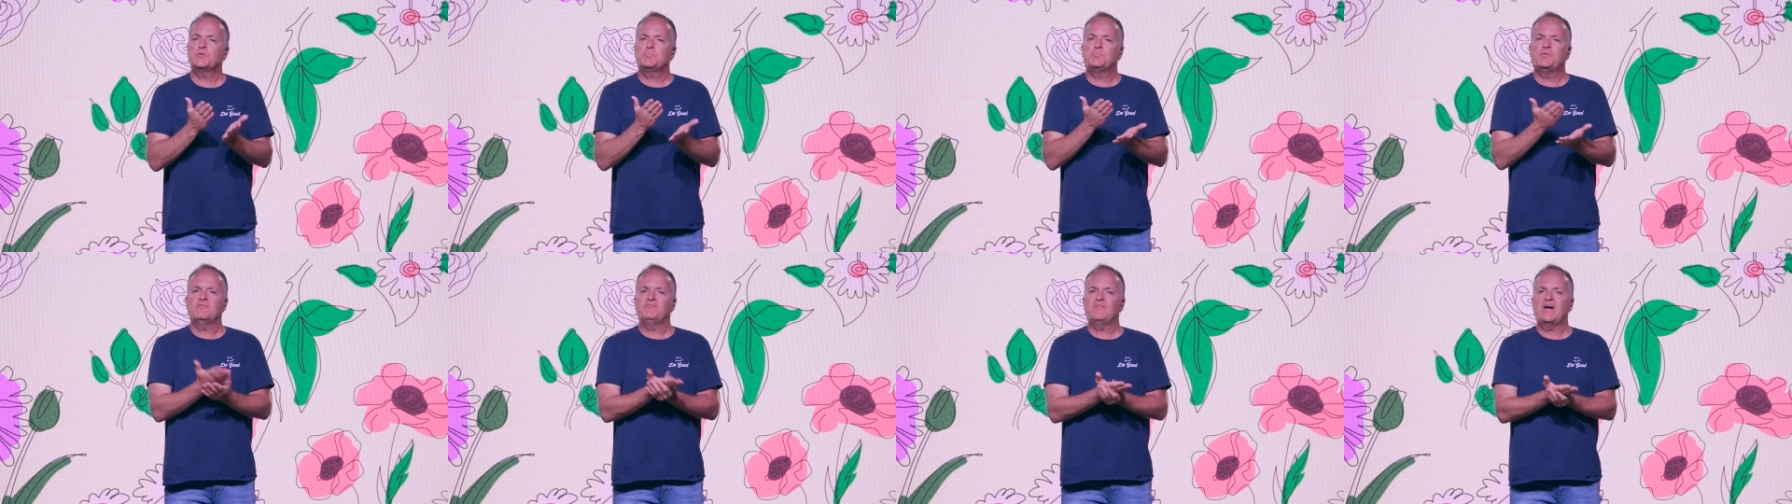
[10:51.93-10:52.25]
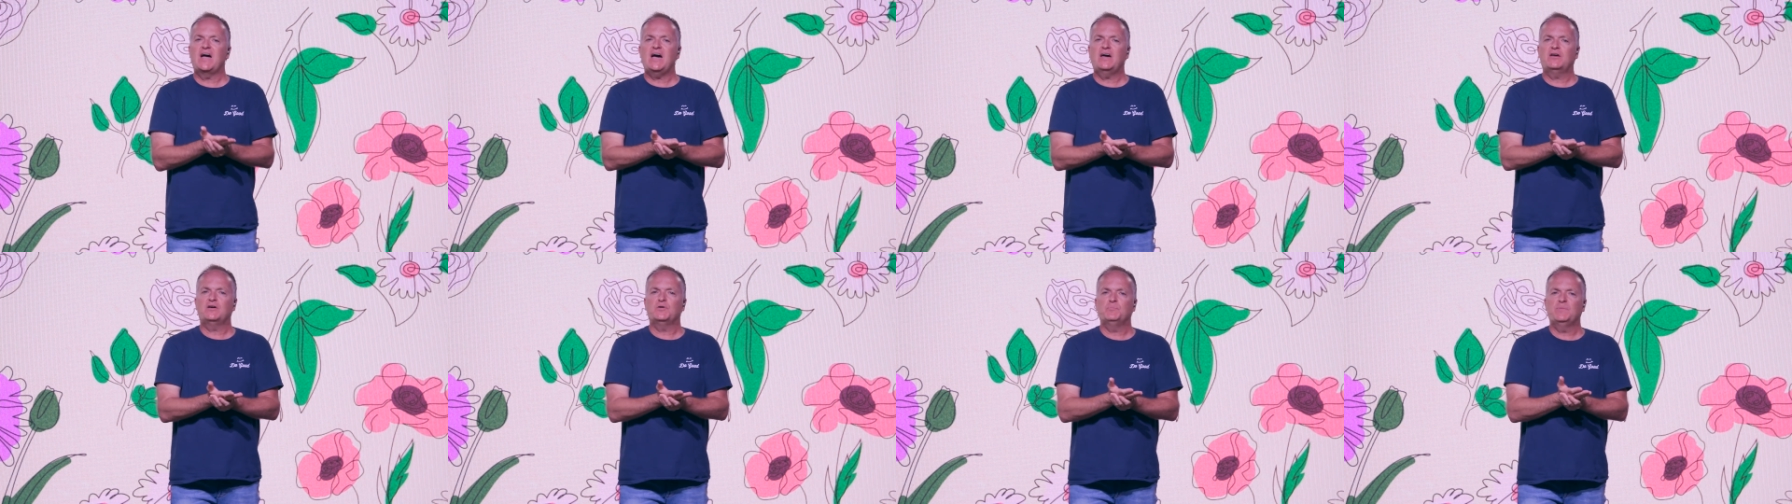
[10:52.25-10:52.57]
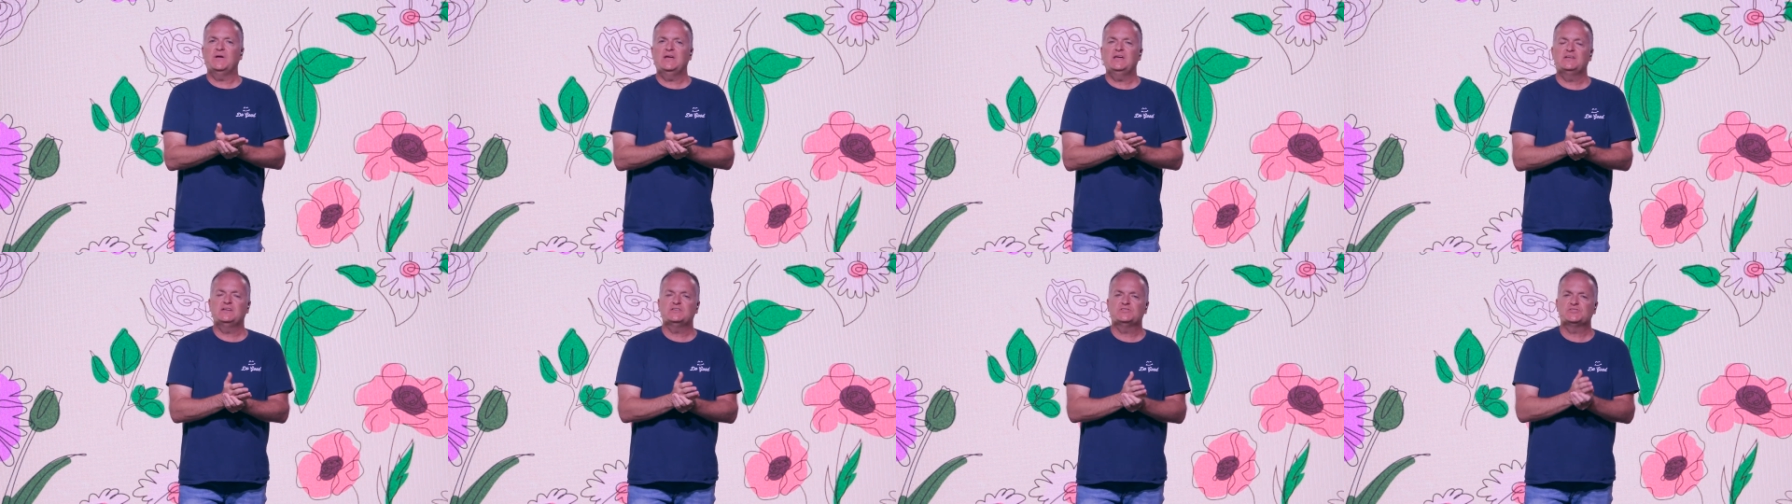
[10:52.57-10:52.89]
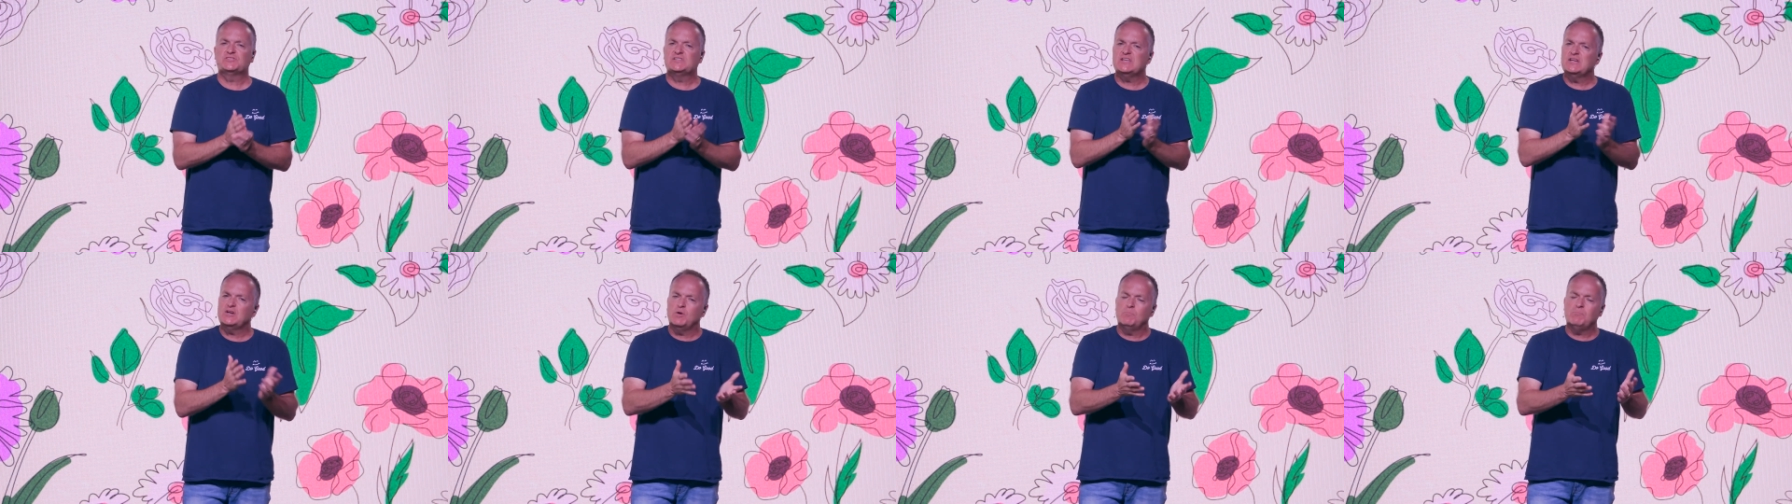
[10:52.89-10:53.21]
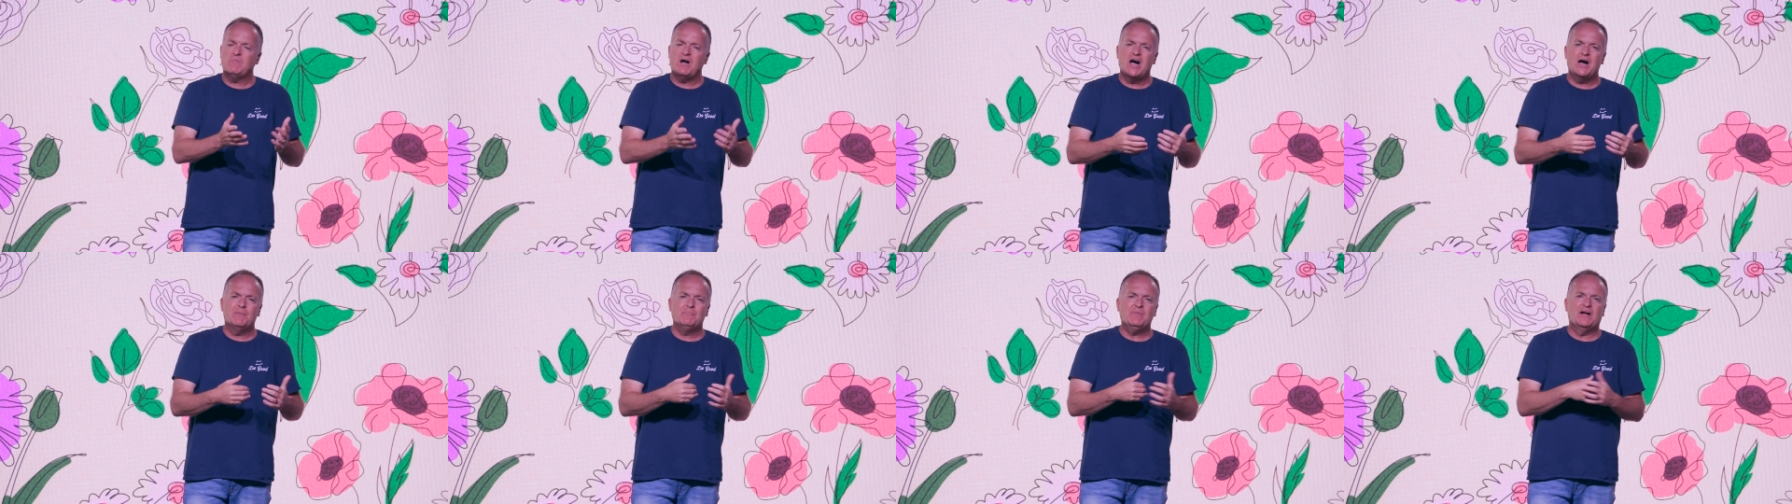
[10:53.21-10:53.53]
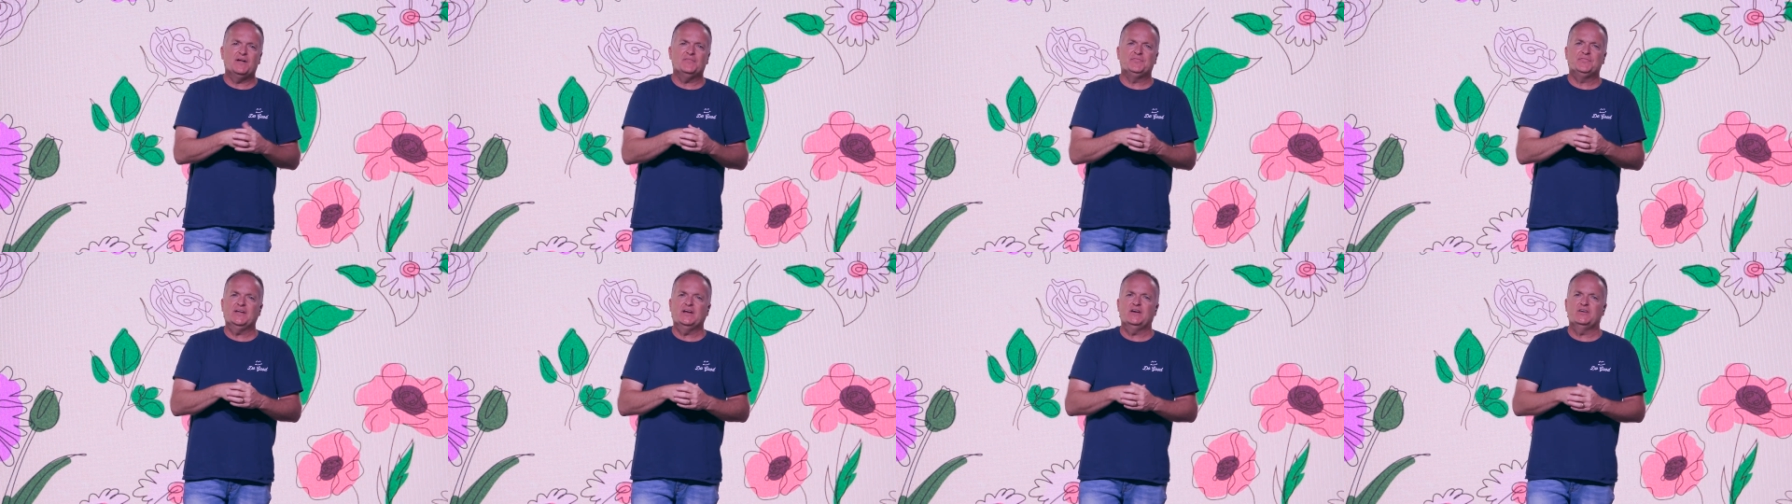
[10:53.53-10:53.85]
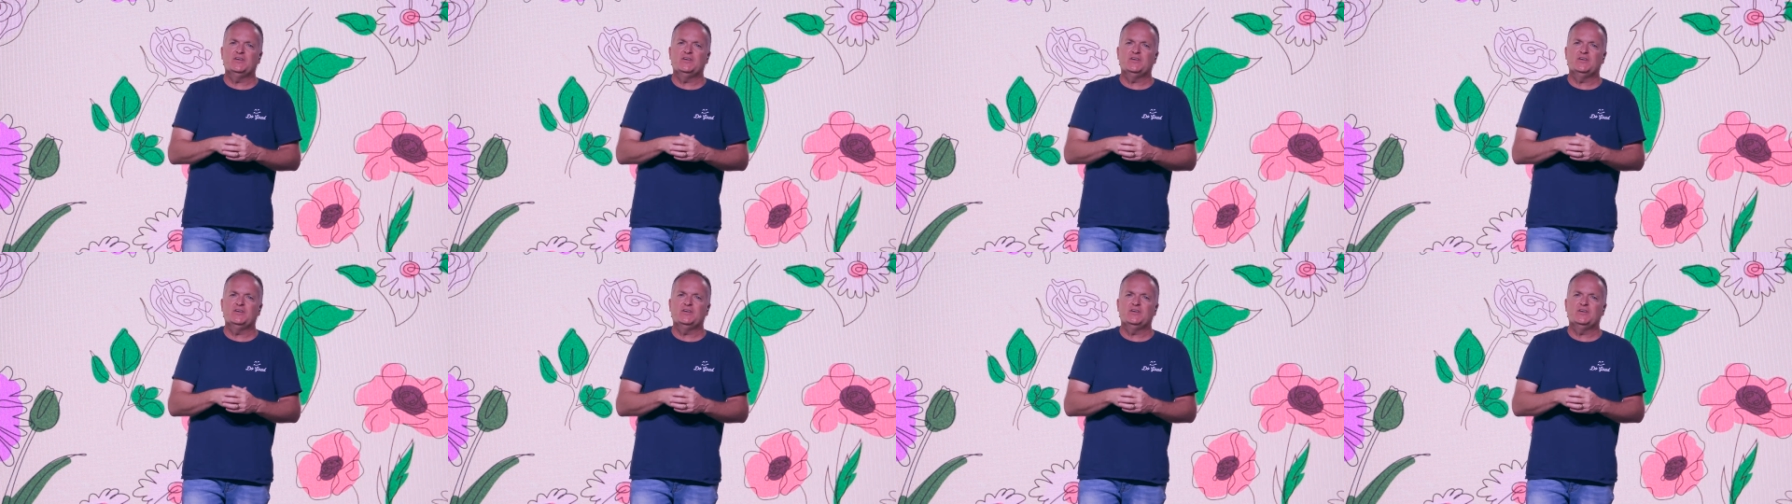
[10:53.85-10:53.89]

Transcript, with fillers: provider, man, a single mom out there.